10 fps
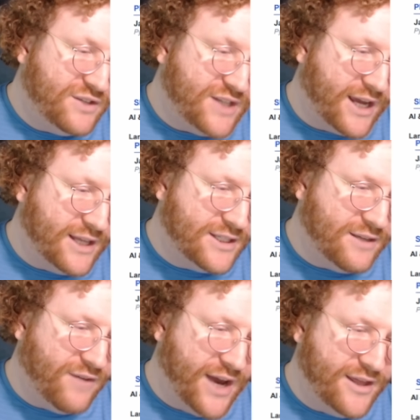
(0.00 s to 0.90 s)
seconds
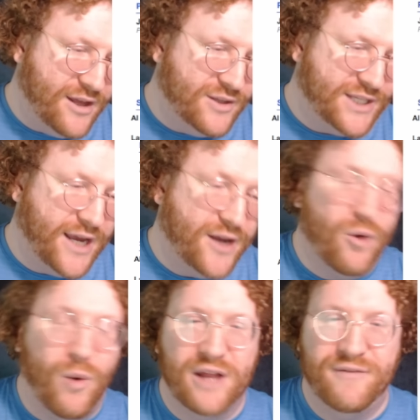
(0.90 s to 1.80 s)
to find those in
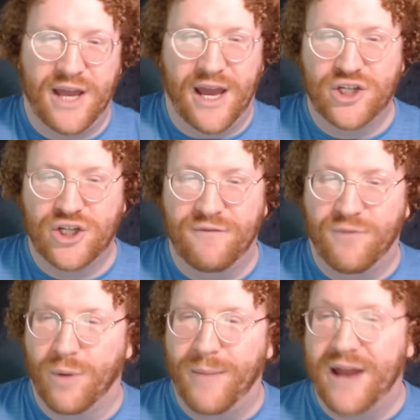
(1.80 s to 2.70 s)
qualification
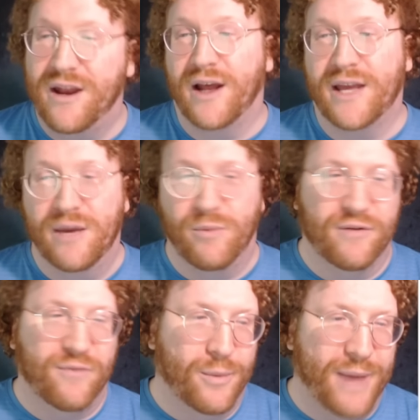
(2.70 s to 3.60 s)
format, not
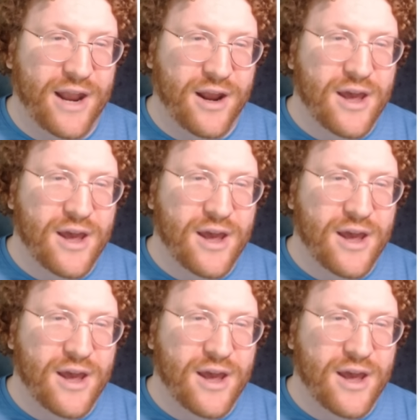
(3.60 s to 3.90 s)
keyword format.